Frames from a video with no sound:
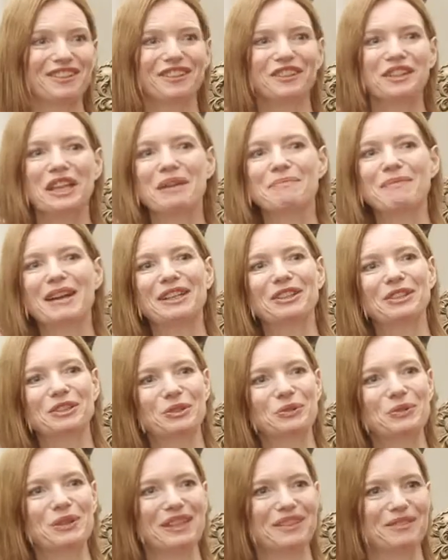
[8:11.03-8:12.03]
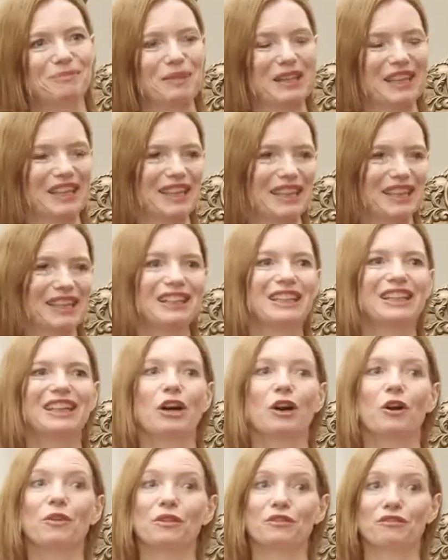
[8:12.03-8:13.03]
so they may not always be
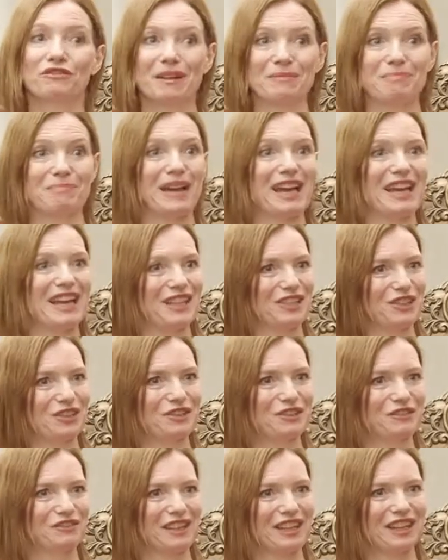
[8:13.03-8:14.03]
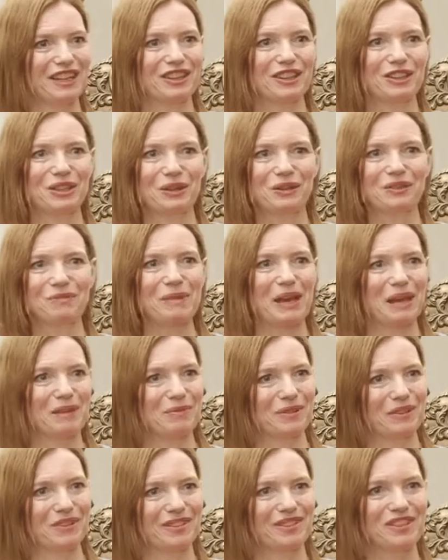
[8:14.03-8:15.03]
on the front page of the
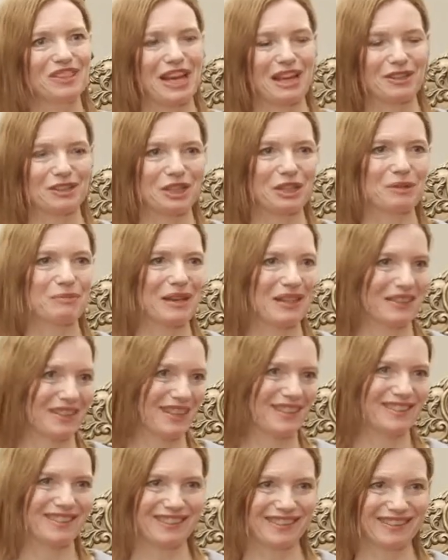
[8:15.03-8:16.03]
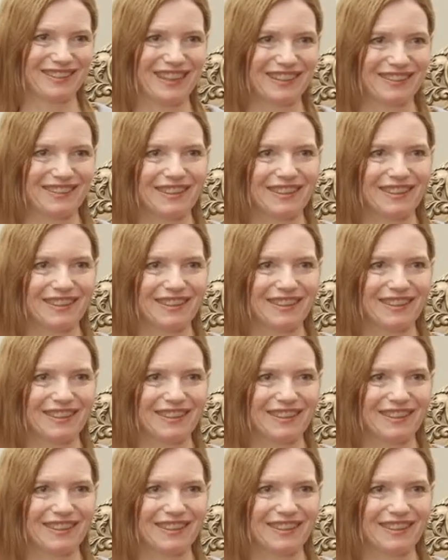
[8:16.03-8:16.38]
newspapers shouting about their successes.